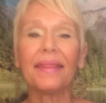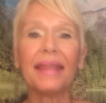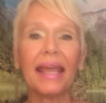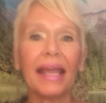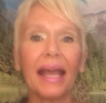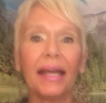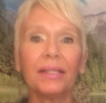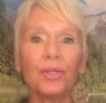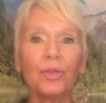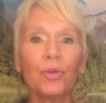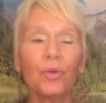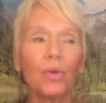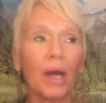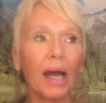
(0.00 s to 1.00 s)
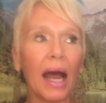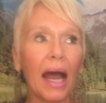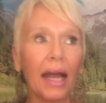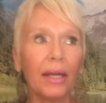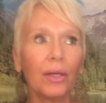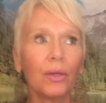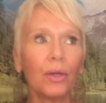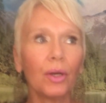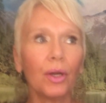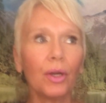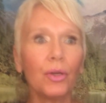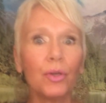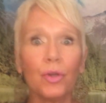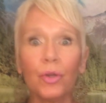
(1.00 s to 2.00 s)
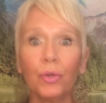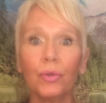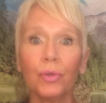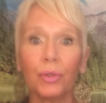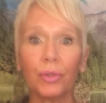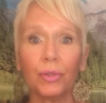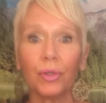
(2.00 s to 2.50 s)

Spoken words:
They had to hire new